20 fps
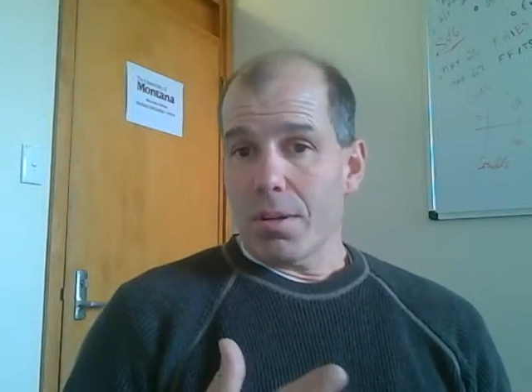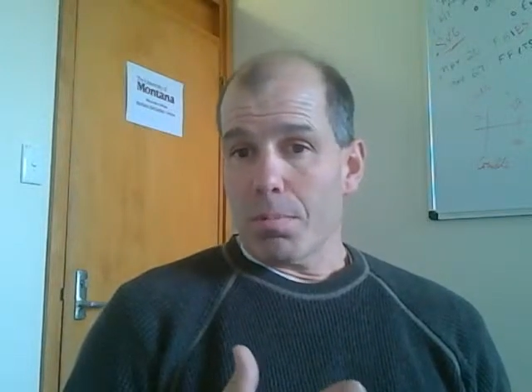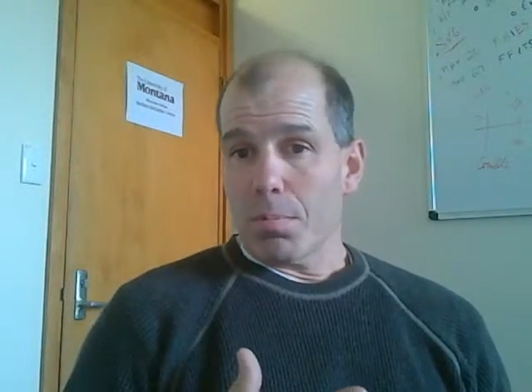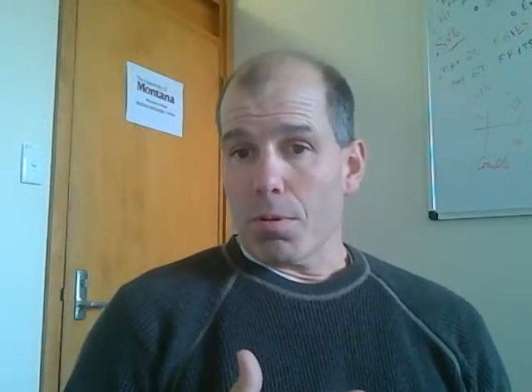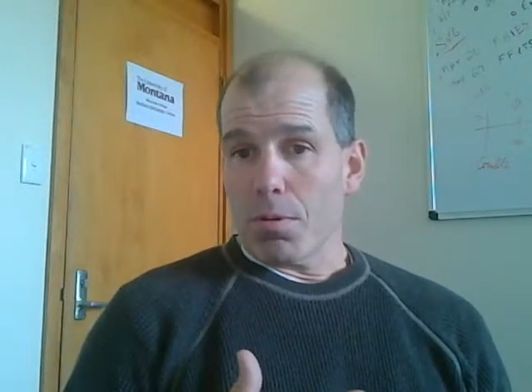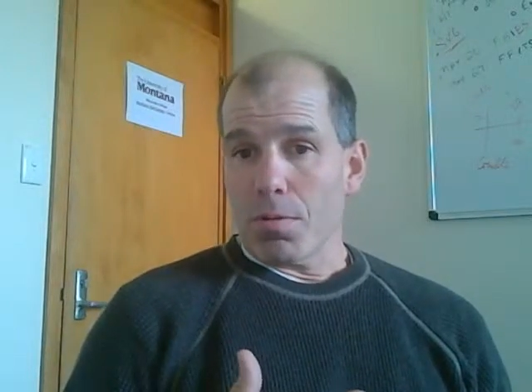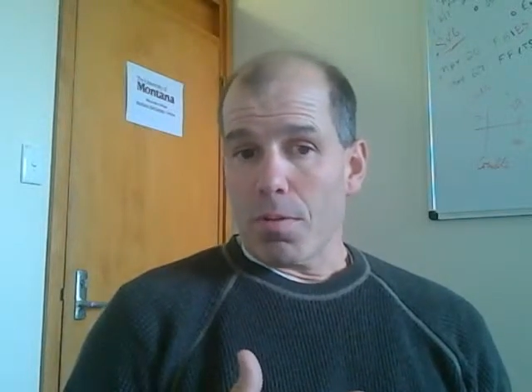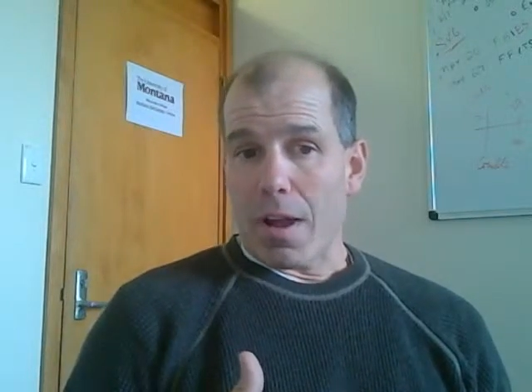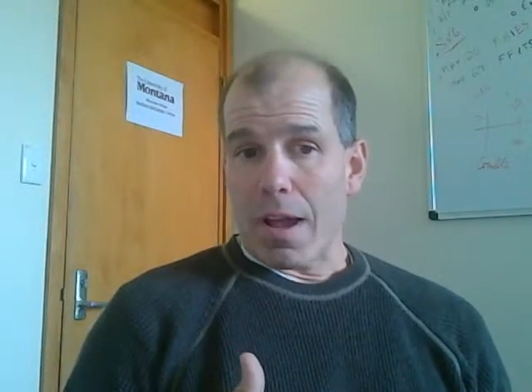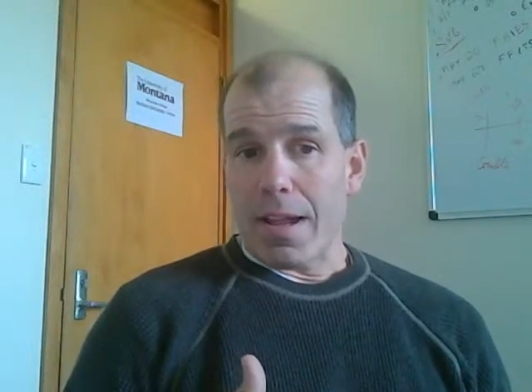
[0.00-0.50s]
It
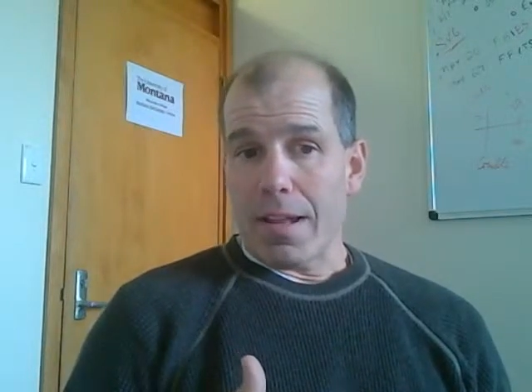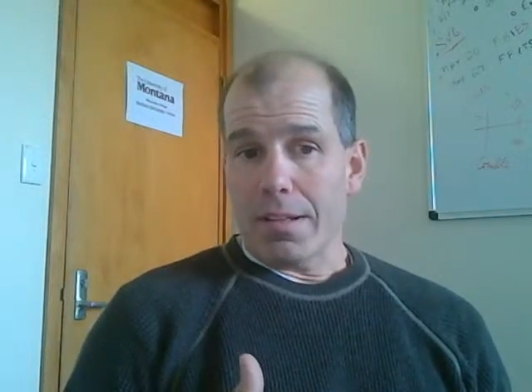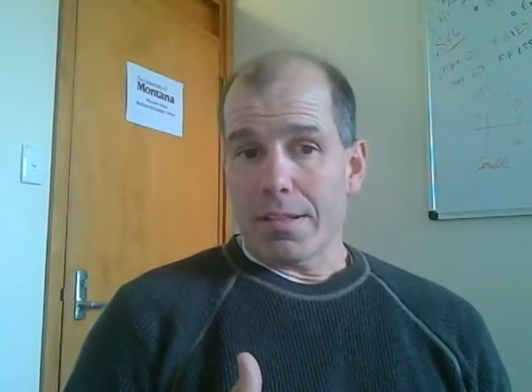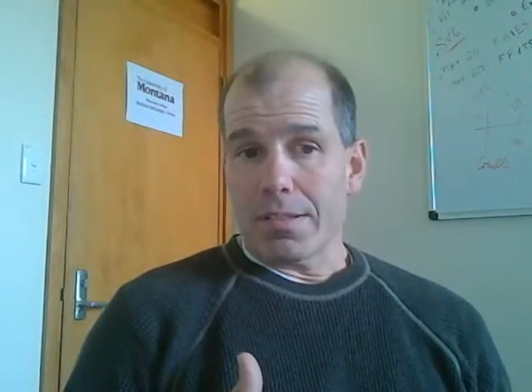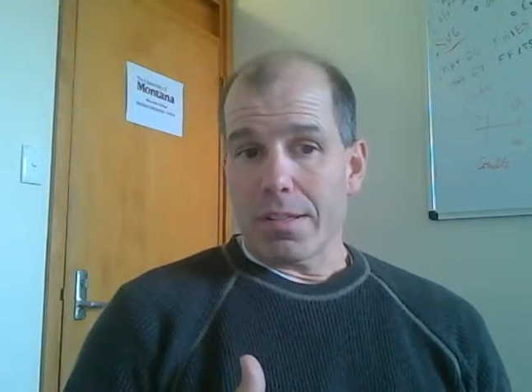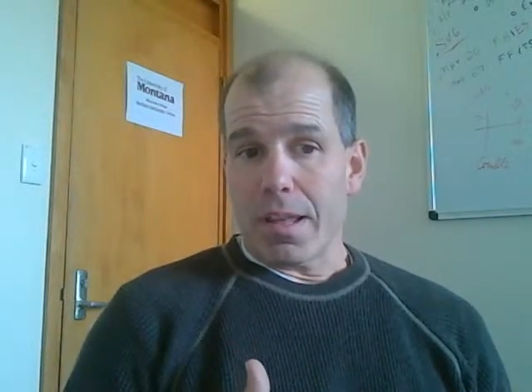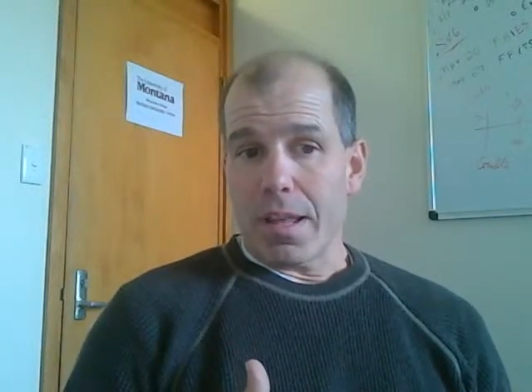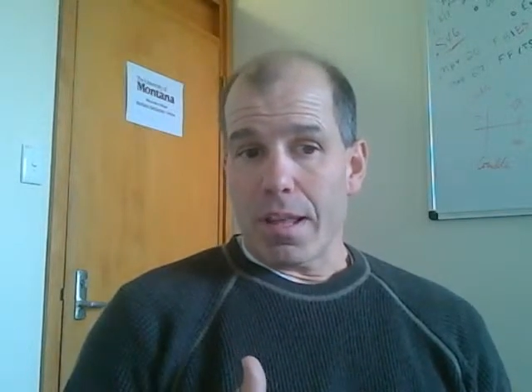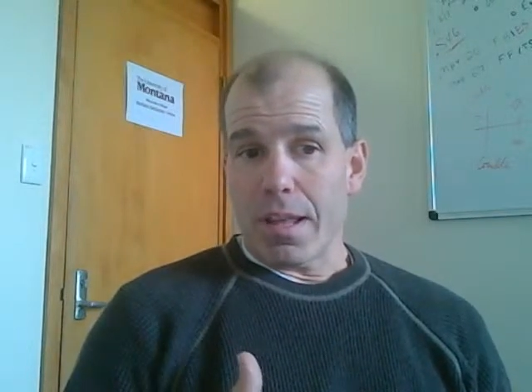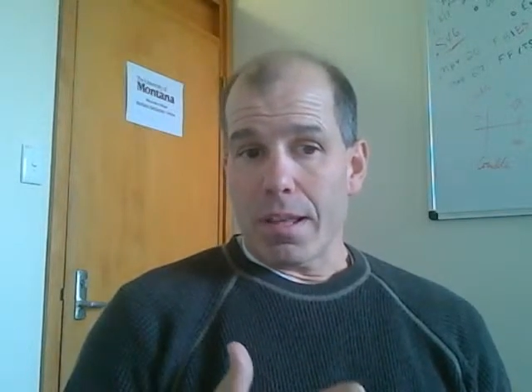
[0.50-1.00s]

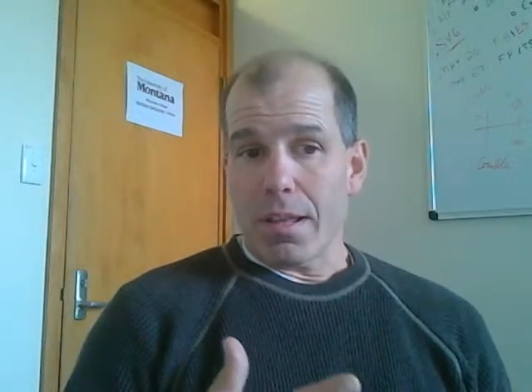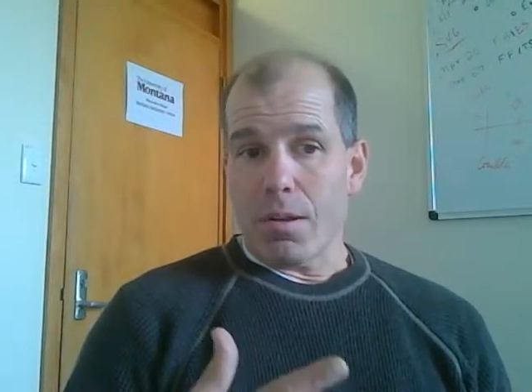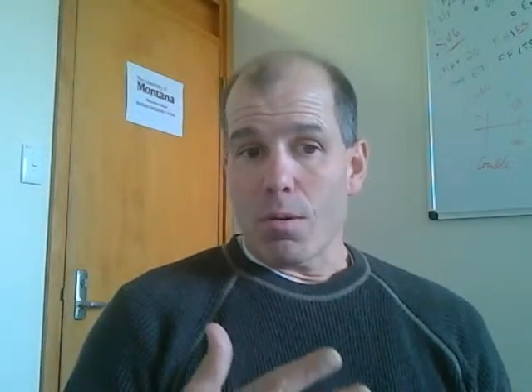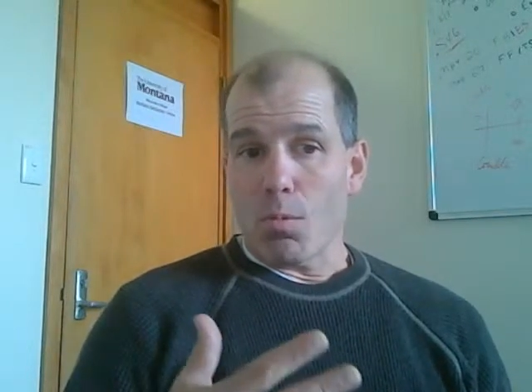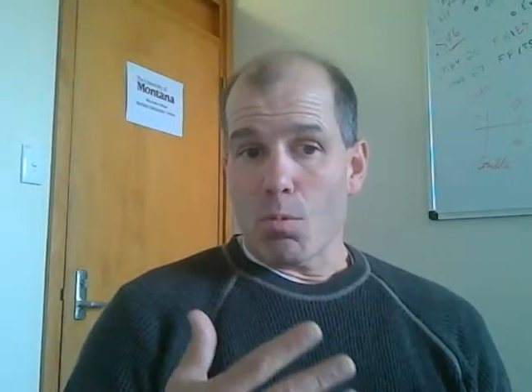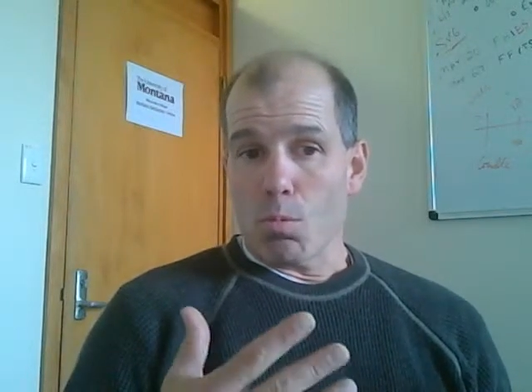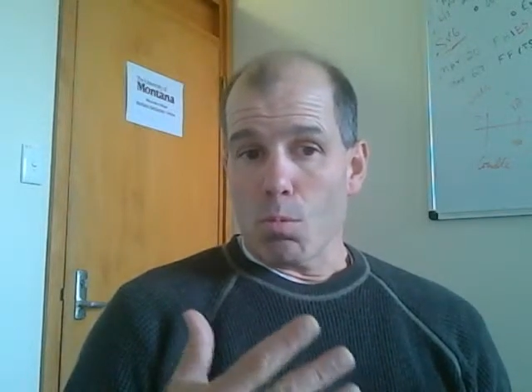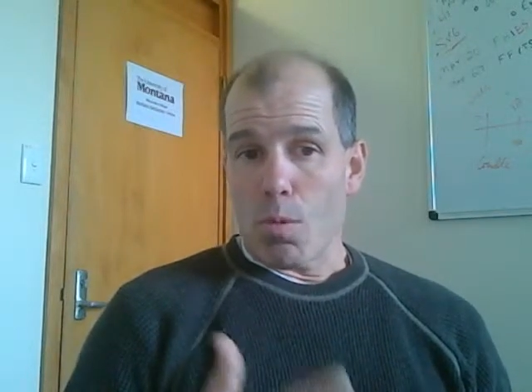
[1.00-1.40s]
provides a